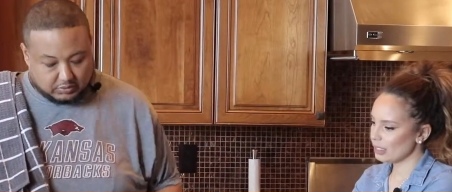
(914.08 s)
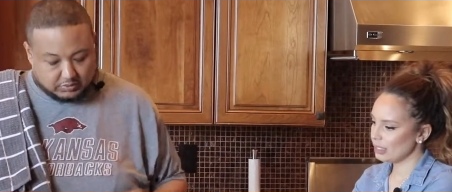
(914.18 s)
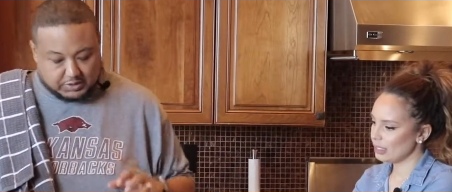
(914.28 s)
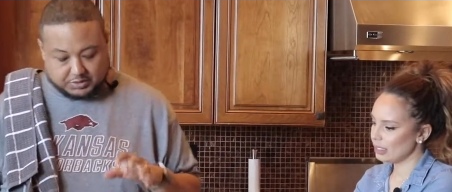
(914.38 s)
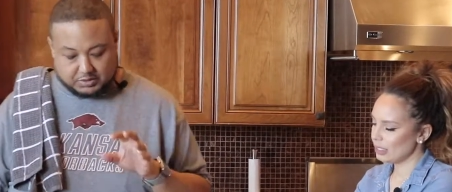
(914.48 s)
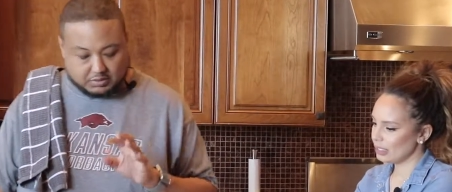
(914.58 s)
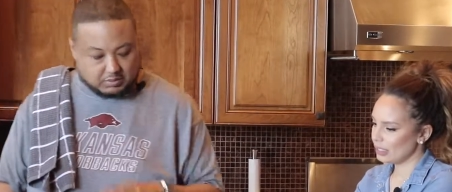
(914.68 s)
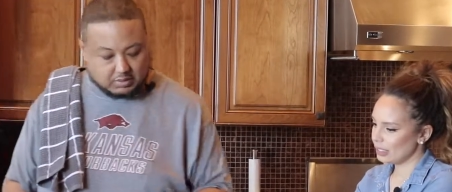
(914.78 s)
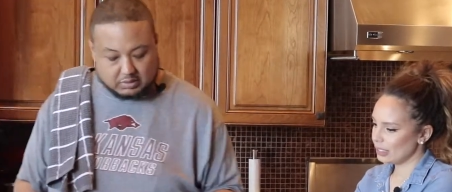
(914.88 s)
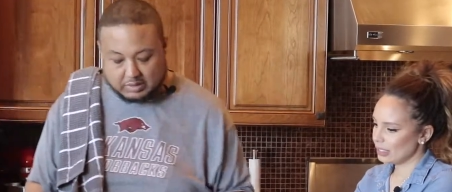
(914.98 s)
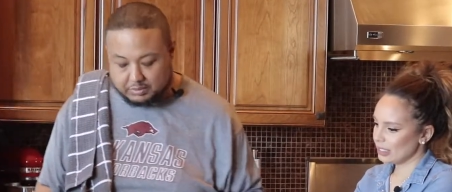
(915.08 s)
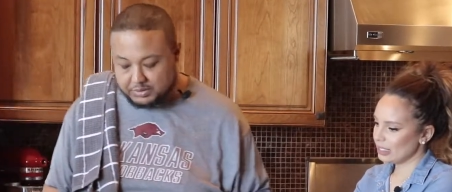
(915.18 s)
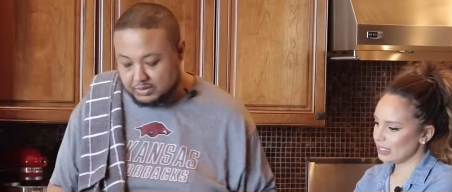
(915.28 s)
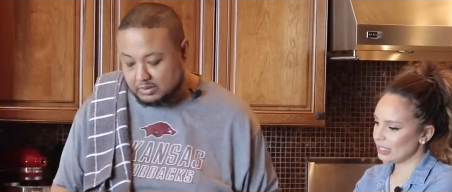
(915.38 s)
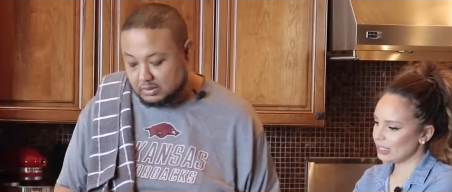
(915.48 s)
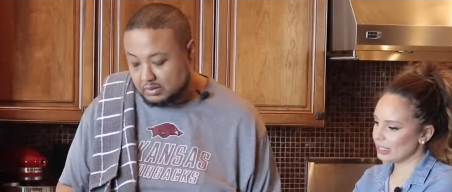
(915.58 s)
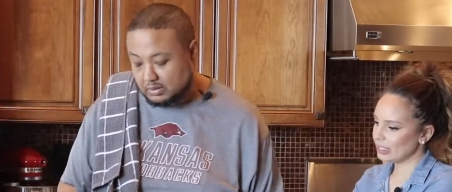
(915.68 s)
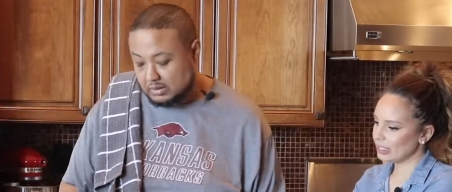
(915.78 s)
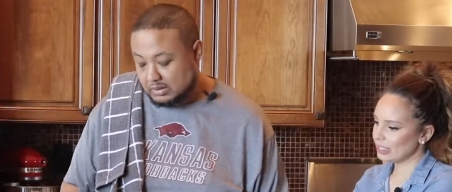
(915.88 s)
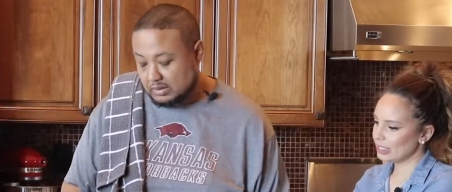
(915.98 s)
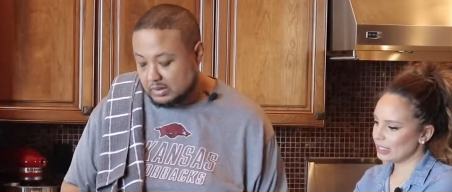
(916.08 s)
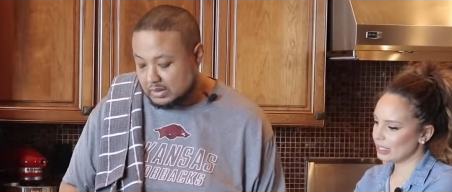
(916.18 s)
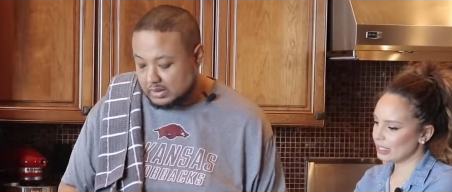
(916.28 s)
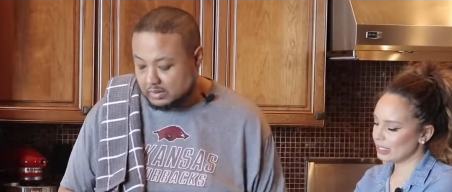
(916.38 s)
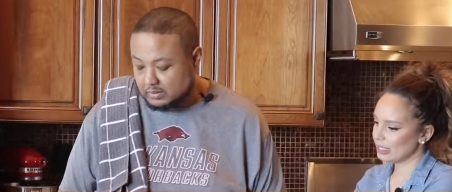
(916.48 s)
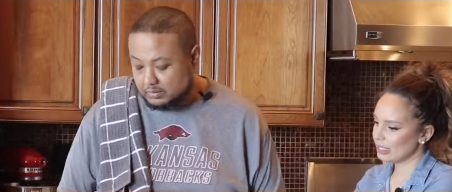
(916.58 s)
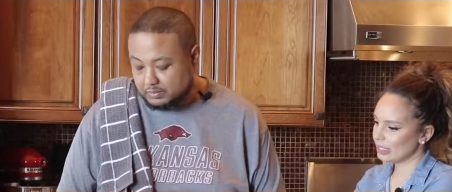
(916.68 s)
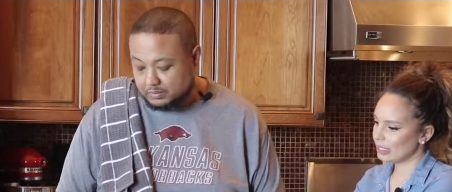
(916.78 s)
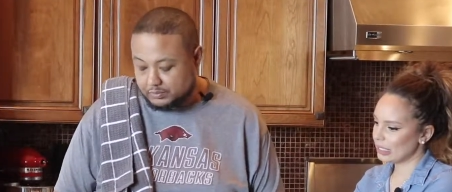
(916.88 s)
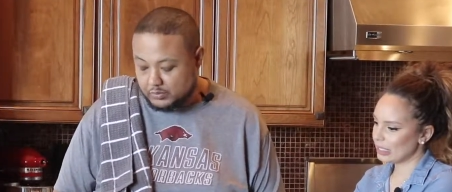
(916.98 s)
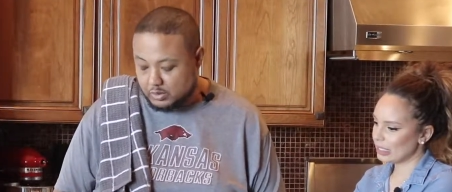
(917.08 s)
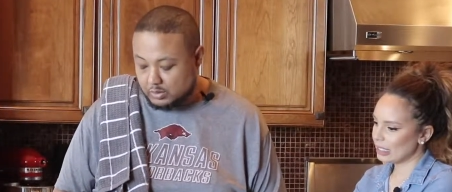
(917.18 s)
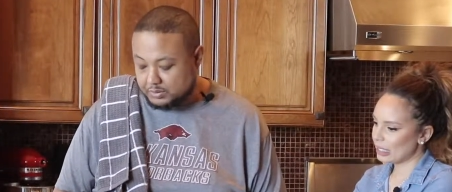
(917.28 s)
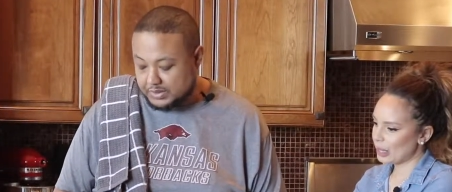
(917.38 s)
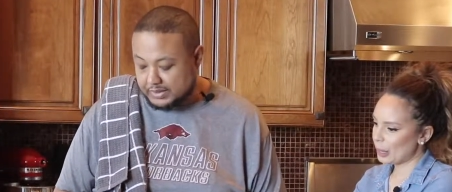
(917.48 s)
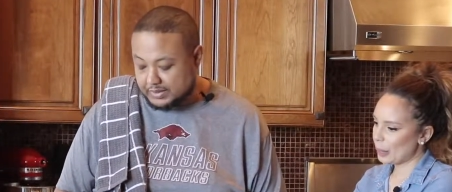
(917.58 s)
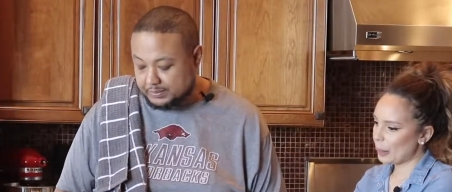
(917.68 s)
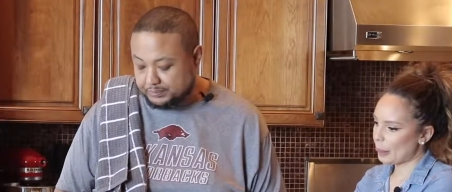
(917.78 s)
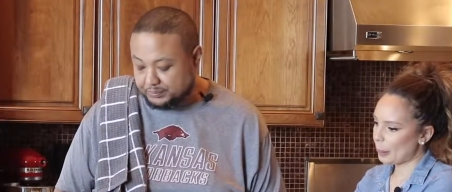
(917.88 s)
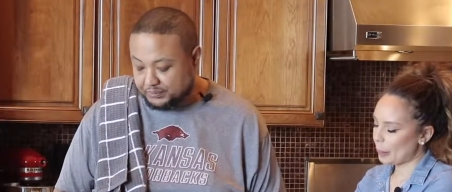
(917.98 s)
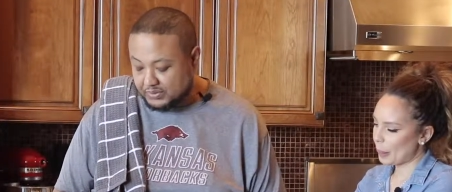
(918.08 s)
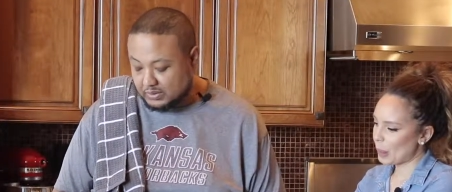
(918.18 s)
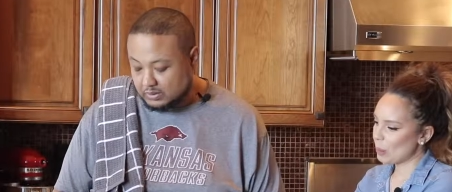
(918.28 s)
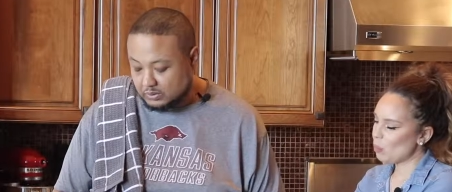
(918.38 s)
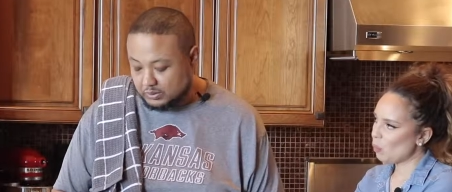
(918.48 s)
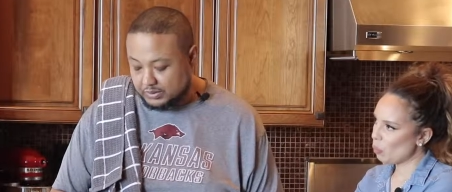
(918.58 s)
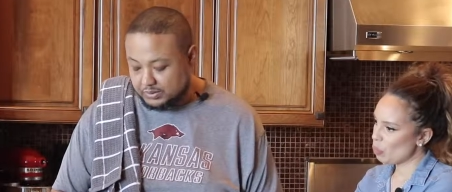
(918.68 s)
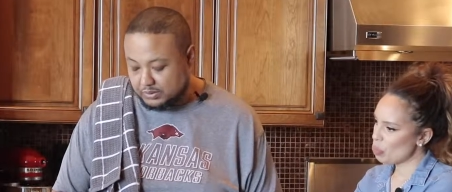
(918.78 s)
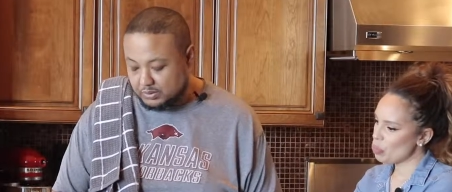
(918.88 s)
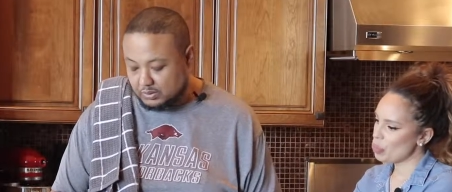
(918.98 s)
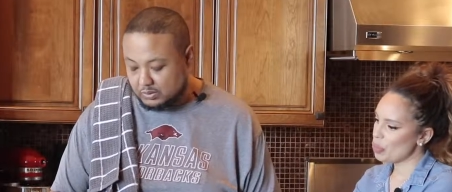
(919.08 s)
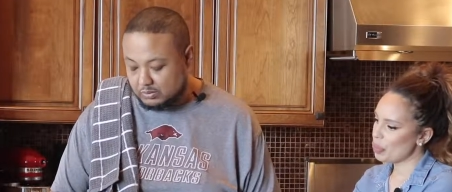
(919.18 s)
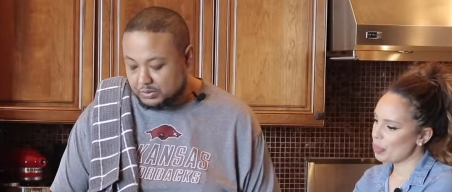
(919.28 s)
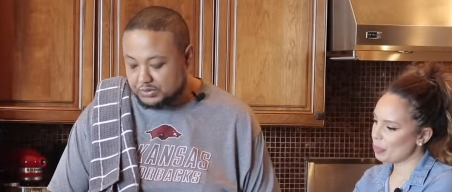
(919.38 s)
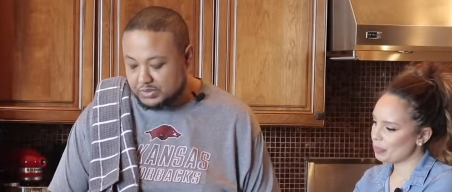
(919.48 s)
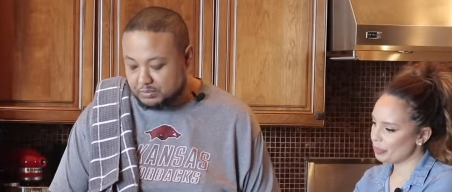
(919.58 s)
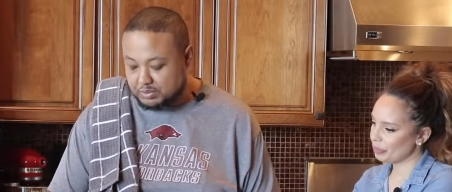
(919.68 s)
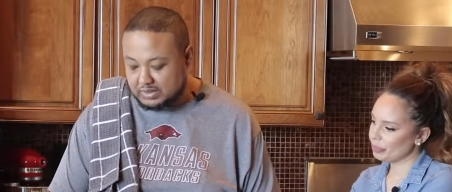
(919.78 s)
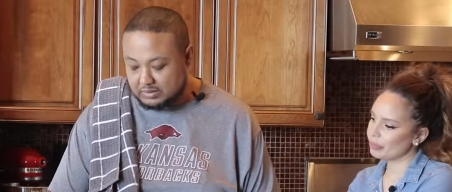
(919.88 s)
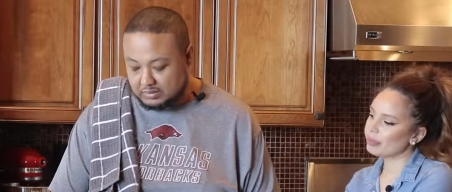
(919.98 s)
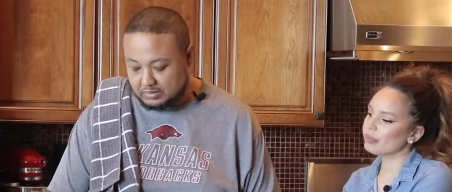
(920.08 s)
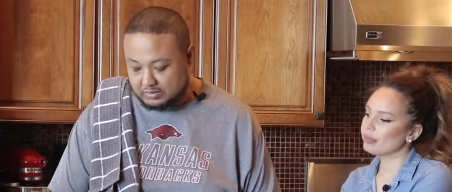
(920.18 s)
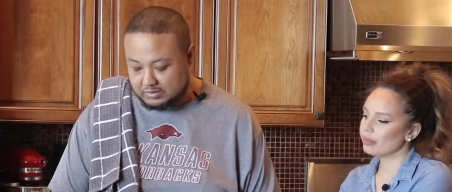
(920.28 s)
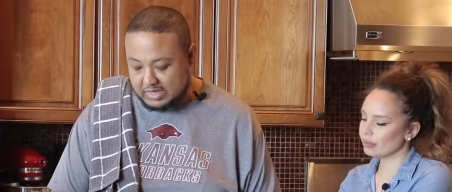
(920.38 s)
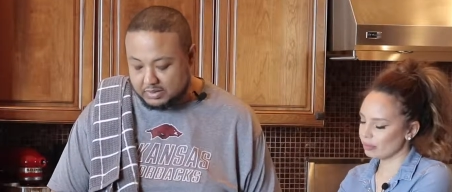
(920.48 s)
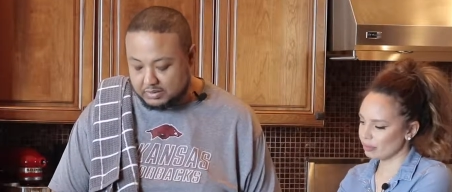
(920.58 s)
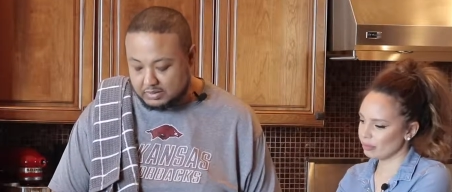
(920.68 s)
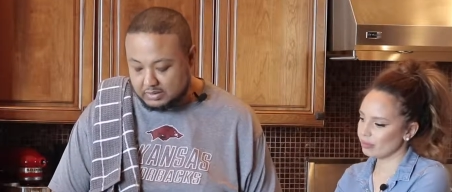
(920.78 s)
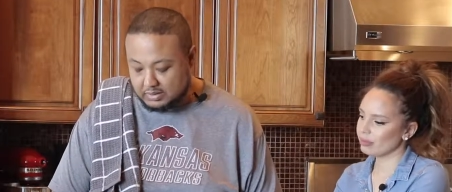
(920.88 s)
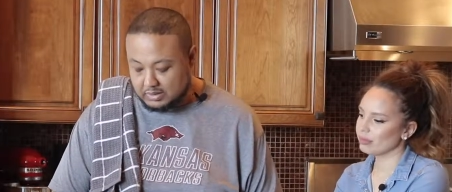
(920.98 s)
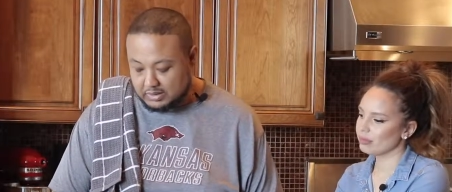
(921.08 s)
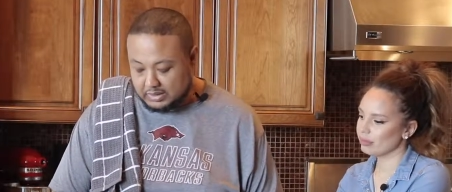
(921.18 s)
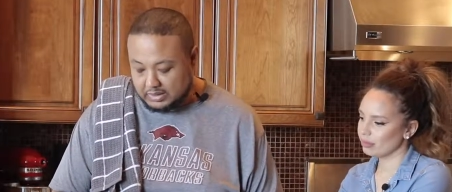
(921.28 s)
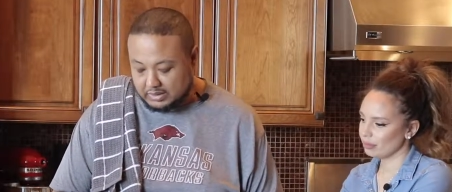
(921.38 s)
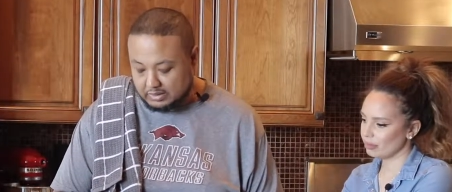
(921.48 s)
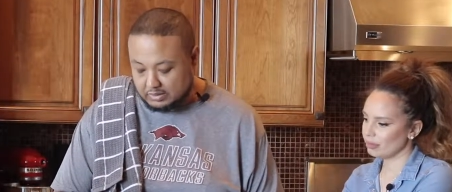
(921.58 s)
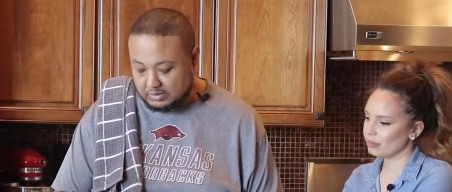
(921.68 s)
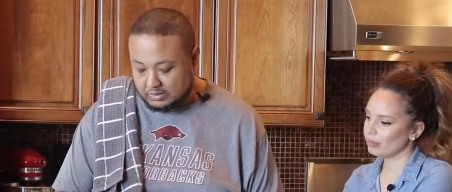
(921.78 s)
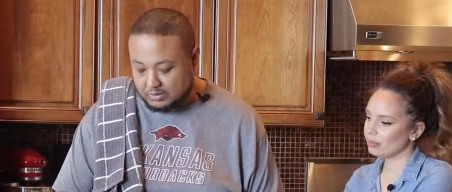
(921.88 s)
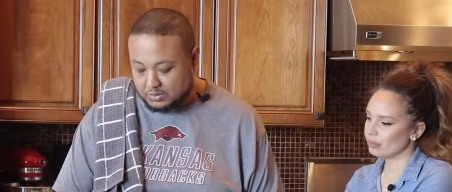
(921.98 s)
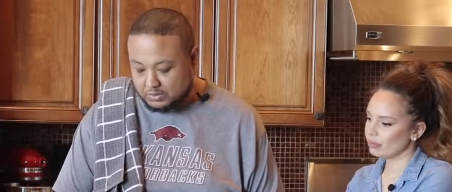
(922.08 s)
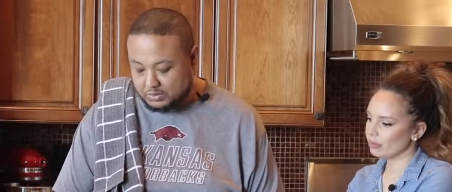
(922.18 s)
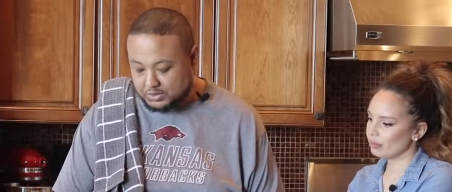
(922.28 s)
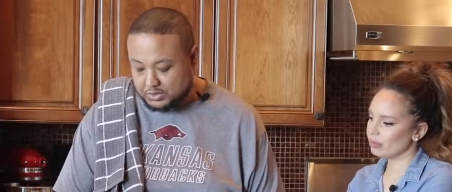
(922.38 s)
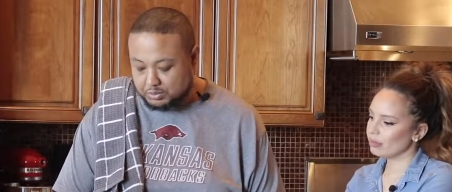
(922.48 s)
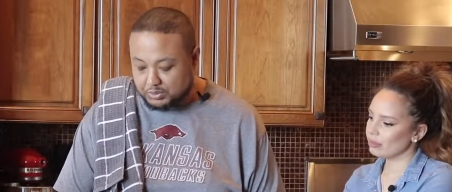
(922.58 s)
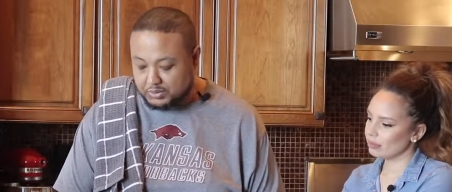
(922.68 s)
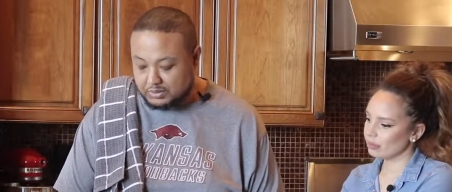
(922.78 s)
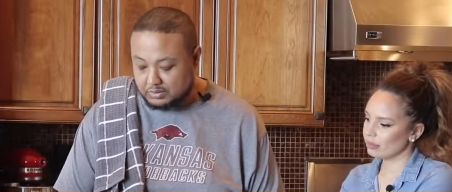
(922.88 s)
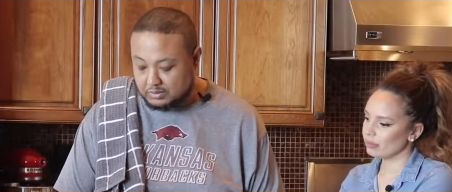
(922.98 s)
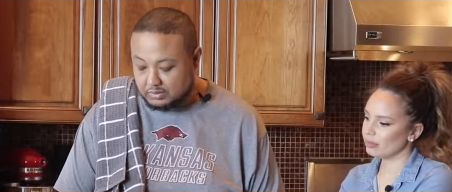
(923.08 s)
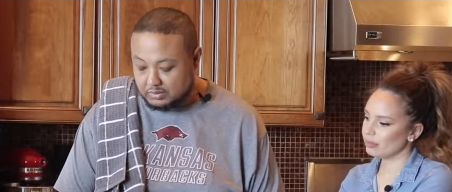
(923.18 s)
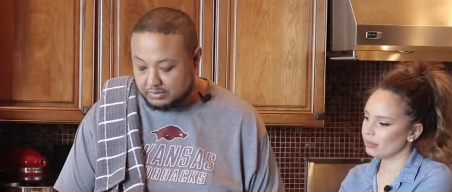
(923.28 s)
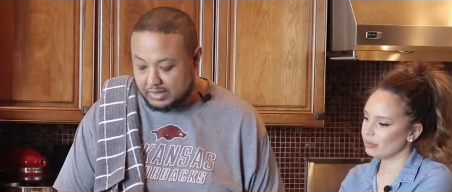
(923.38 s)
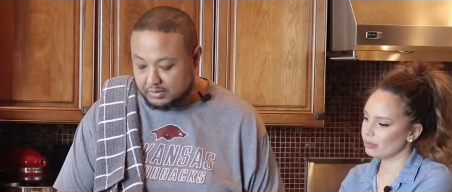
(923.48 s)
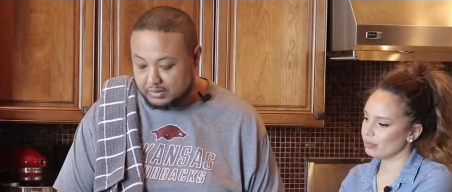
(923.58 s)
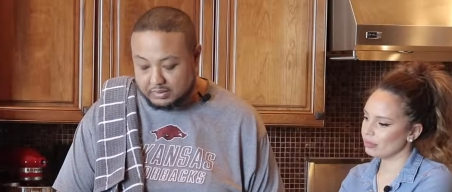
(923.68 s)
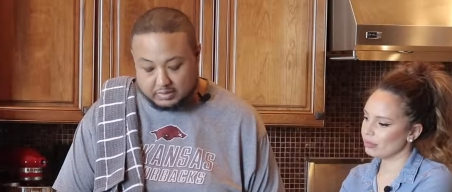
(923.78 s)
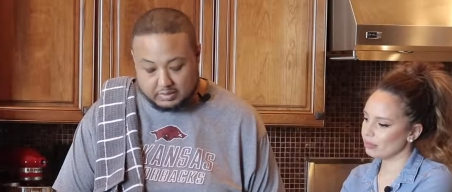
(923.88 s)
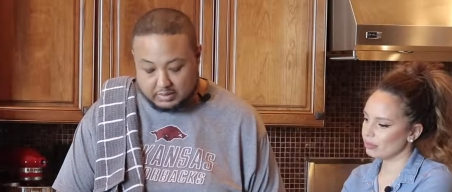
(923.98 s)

Speaker 1: So you've got your lemon um, herb chicken with your roasted beet salad and your tabbouleh salad